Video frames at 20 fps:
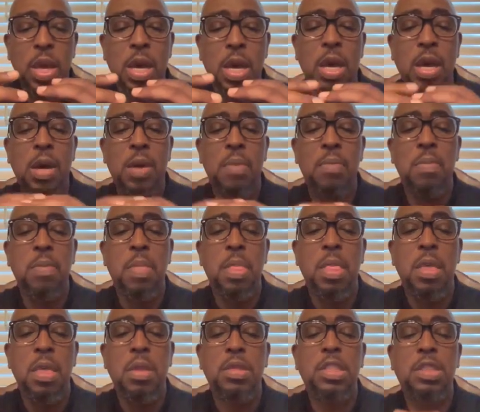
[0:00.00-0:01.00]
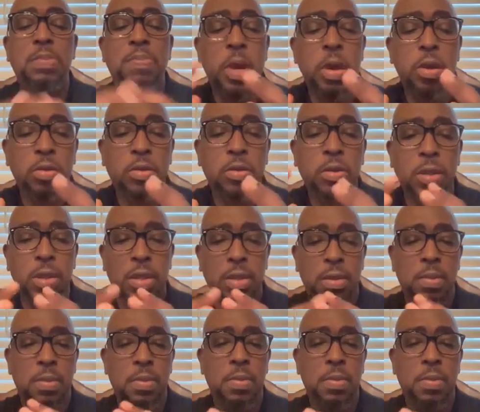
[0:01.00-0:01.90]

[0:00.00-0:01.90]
uh, spiritually.